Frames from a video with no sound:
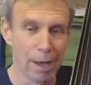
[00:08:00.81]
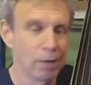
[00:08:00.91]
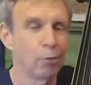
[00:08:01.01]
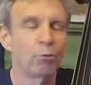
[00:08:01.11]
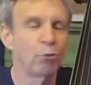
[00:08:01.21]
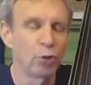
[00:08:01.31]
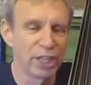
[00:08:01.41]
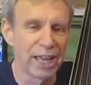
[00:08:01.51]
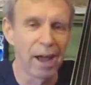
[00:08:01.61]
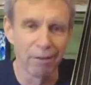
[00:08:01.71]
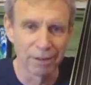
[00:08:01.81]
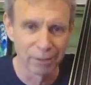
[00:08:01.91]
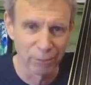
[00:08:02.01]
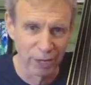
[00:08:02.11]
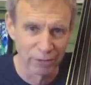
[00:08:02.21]
I don't freak out at
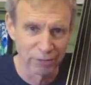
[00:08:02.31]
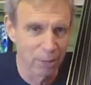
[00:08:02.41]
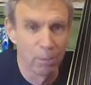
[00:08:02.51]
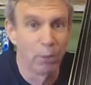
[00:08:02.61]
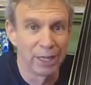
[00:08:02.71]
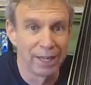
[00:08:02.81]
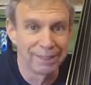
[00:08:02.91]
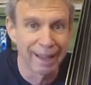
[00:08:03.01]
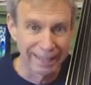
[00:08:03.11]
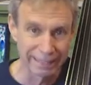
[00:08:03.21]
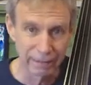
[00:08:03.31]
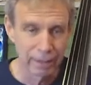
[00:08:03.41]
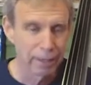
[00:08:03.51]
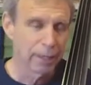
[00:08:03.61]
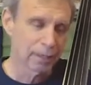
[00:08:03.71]
the fast tempo and get tight.
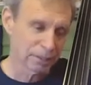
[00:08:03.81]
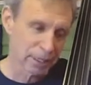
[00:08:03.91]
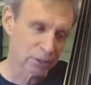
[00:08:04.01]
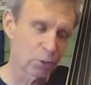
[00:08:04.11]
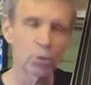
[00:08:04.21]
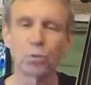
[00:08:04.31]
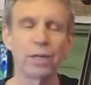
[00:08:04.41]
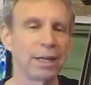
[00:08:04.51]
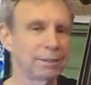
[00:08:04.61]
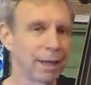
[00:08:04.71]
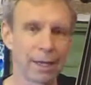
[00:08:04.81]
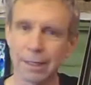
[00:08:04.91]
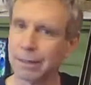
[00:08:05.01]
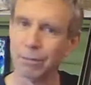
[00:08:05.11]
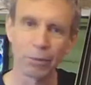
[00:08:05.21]
Because as soon as we get
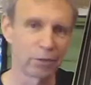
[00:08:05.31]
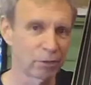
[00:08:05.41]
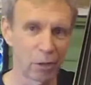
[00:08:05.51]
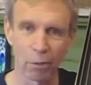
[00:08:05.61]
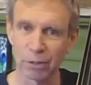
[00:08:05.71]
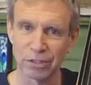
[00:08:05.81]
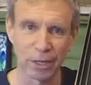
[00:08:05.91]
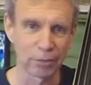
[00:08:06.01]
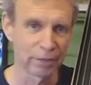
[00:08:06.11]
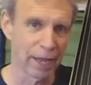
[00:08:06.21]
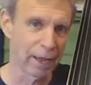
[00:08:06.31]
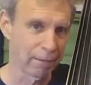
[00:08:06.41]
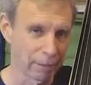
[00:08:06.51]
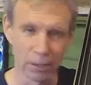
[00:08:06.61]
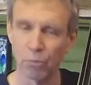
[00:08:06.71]
tight, we slow ourselves
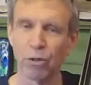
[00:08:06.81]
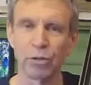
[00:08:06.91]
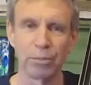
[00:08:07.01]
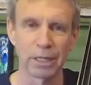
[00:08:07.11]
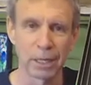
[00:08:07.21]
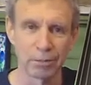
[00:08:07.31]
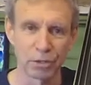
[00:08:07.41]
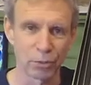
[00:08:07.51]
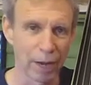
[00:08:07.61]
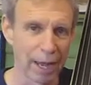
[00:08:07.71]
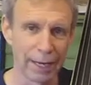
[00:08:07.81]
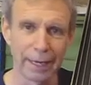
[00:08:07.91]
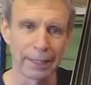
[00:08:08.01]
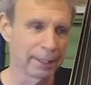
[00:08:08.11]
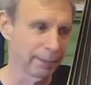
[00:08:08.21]
down and the rhythm becomes
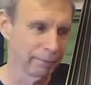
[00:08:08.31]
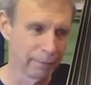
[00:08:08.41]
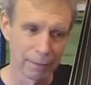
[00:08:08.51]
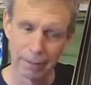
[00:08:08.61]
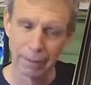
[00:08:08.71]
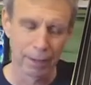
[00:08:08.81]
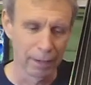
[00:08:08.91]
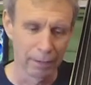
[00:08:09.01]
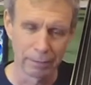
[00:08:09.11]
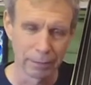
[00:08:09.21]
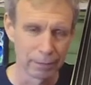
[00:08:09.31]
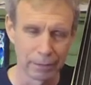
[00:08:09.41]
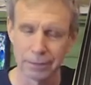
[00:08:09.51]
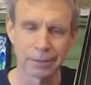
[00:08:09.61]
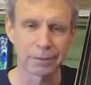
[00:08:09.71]
erratic and uh, it,
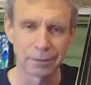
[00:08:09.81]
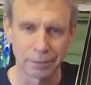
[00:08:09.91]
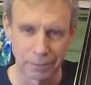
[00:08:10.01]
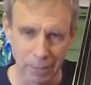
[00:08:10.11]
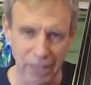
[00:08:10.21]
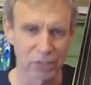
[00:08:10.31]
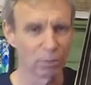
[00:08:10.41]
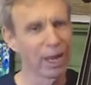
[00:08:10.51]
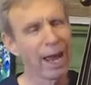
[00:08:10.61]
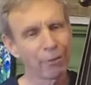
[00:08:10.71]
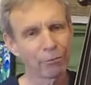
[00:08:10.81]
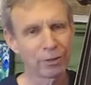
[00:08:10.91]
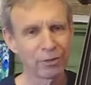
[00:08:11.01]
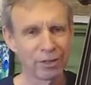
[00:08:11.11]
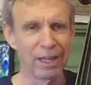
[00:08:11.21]
it's just there's a mess. We have
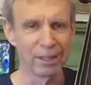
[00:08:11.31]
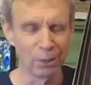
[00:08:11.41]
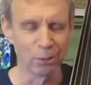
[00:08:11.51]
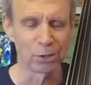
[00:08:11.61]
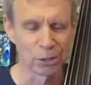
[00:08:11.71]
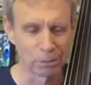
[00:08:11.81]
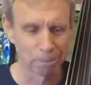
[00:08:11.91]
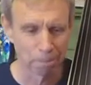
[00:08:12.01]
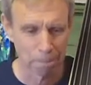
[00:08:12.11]
to stay loose.